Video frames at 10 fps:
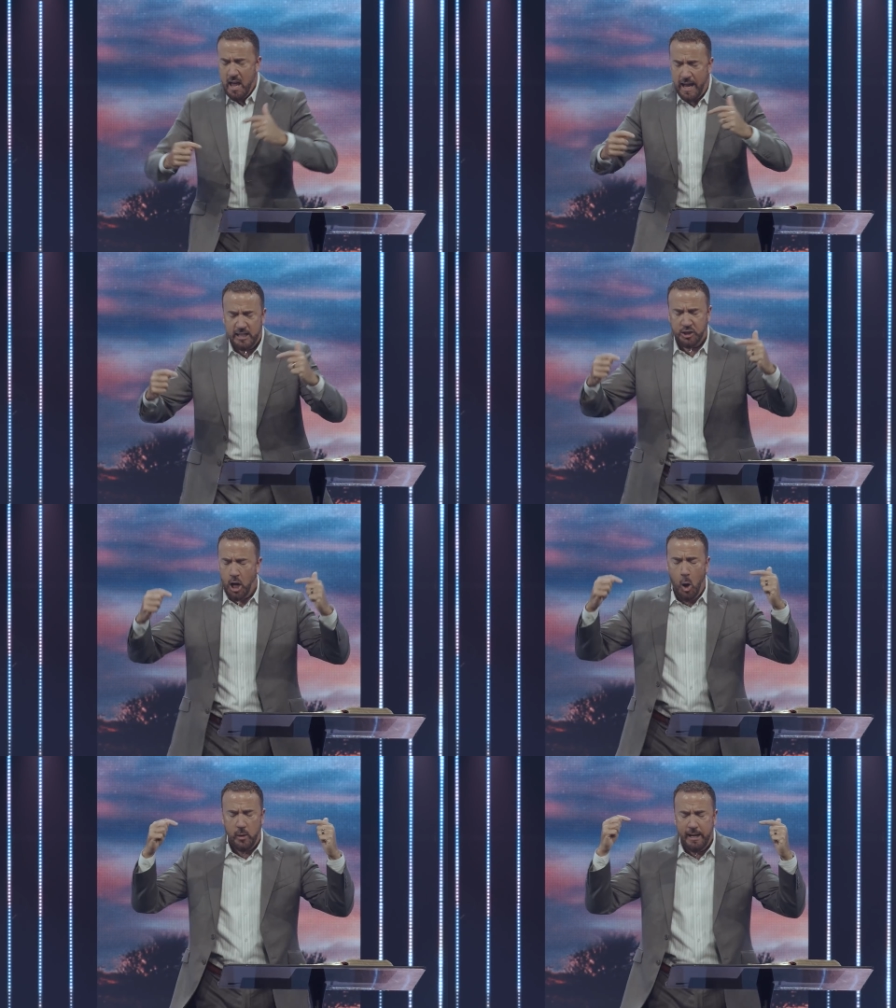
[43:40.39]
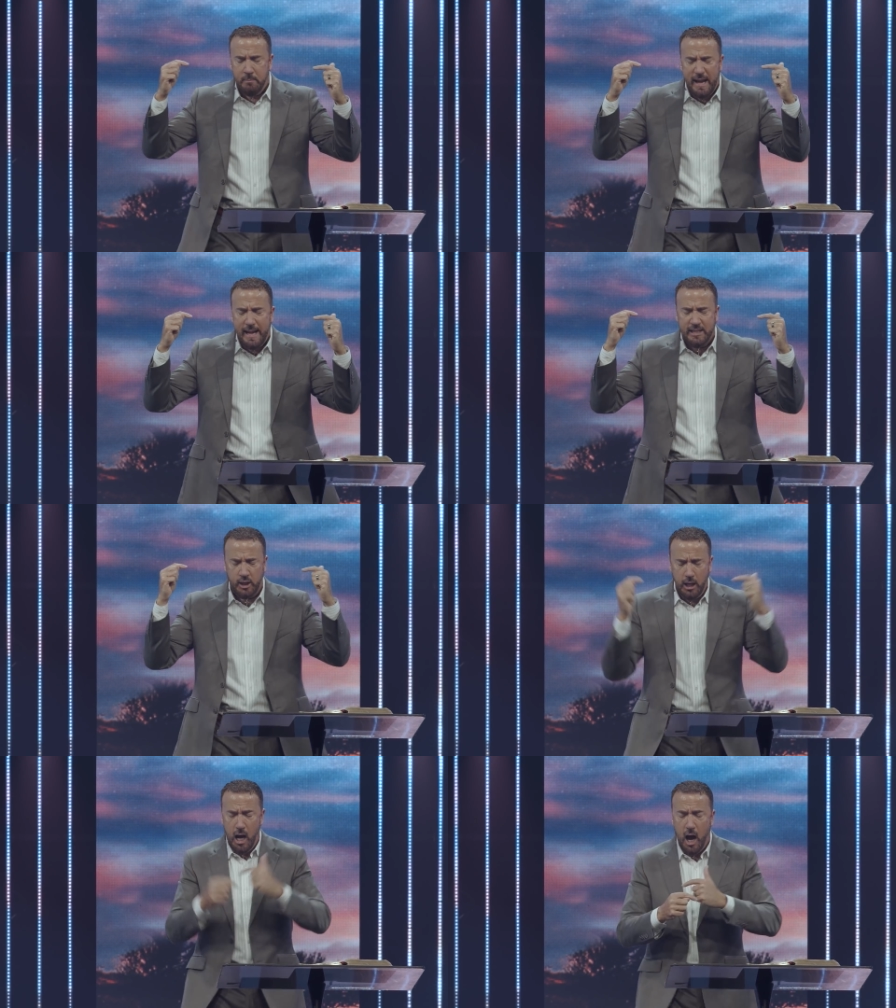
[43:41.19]
He showed me his
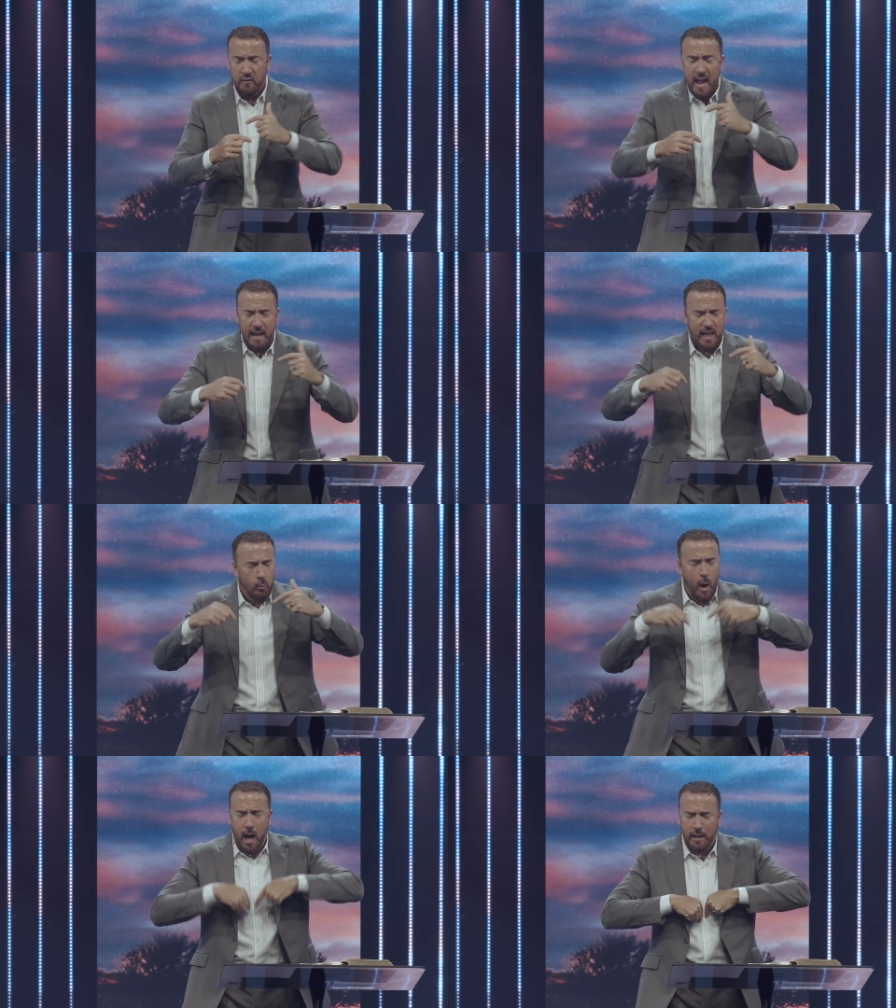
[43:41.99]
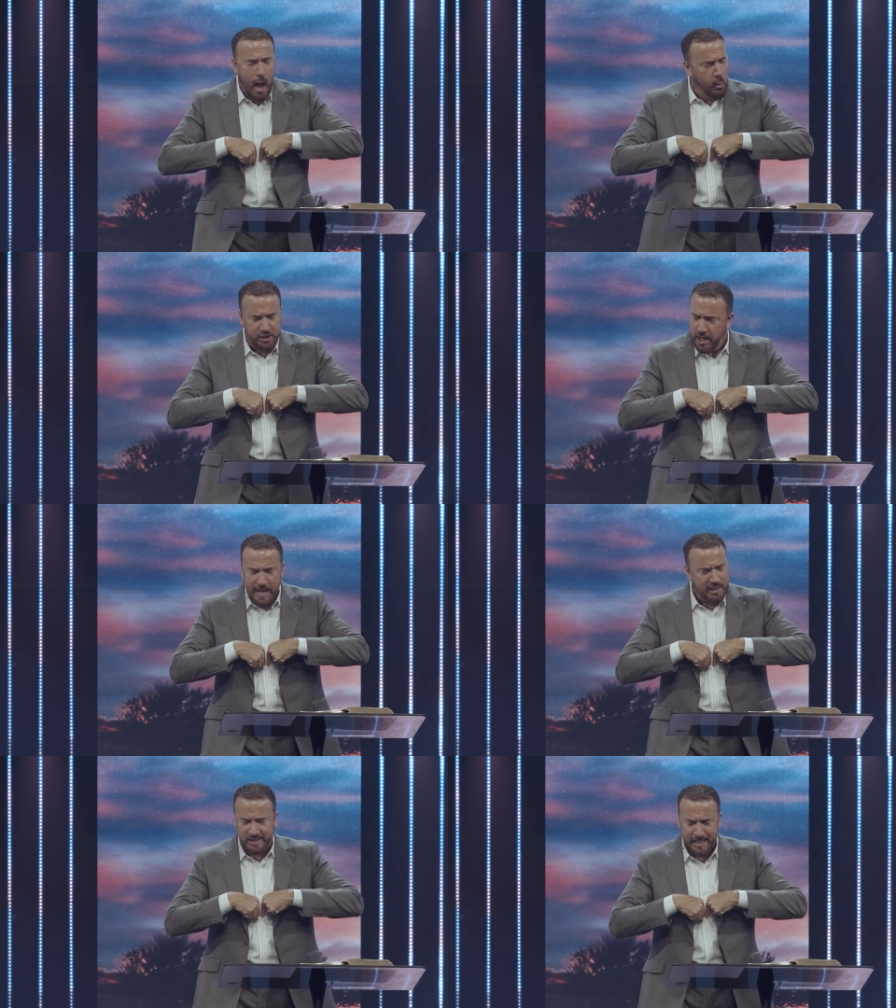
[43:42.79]
love, and that while I was a
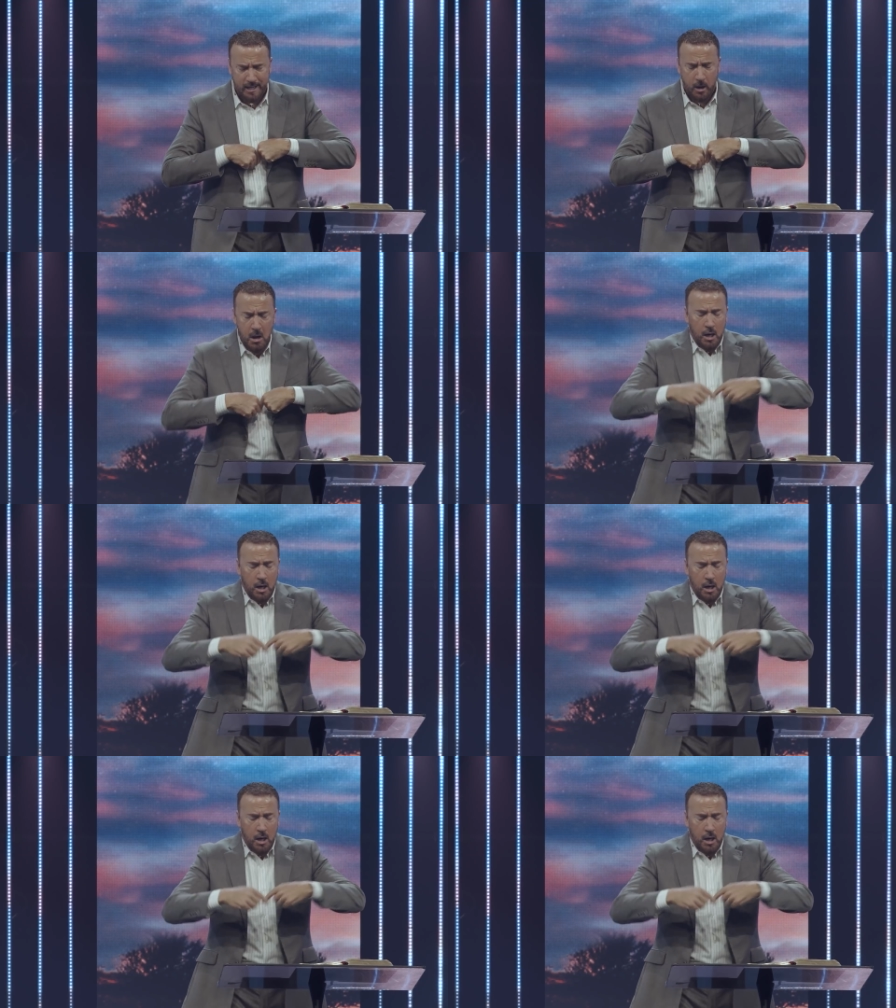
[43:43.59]
yet sinner,